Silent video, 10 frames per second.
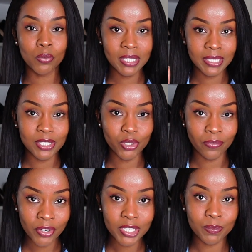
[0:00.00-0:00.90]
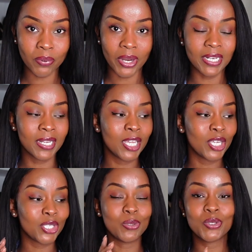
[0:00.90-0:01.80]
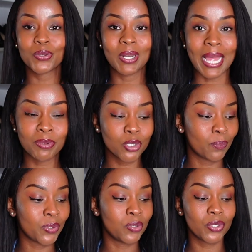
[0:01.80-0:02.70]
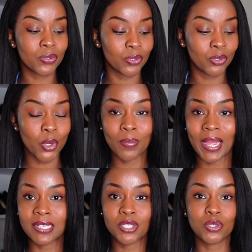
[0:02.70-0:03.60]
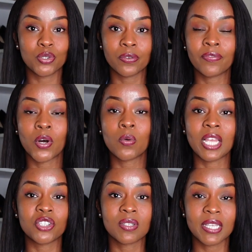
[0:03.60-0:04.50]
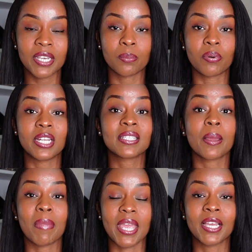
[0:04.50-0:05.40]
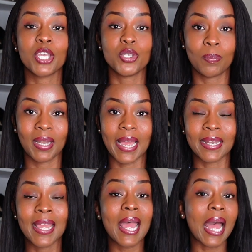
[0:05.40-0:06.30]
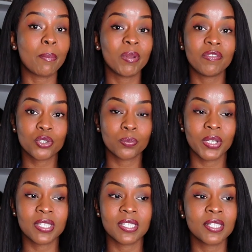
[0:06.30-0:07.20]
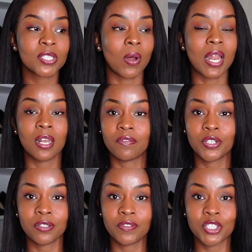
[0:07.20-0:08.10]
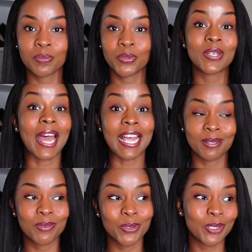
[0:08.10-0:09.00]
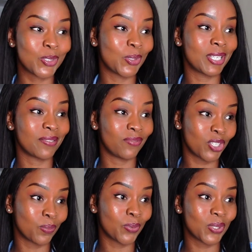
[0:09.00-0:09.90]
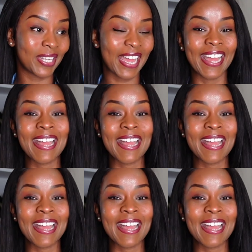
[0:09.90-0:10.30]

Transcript: this is your first brain, use your laptop, use your notepads, use your phone as your second brain to make your plan. I'm a visual person, so I love a good vision board. As I'm talking to you, there's a vision board there